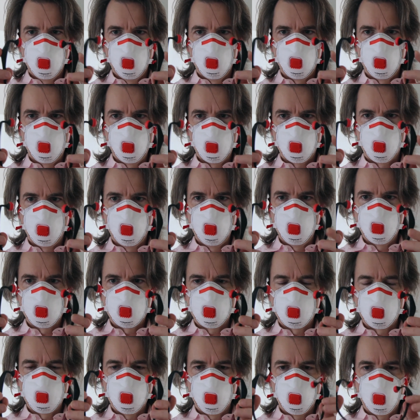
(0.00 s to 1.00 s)
You get
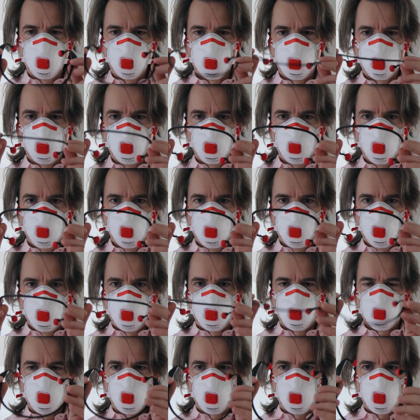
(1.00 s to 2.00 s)
this
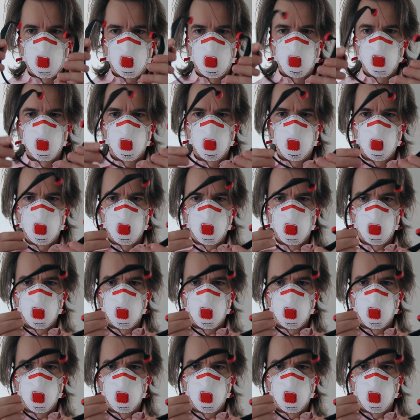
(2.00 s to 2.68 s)
sharp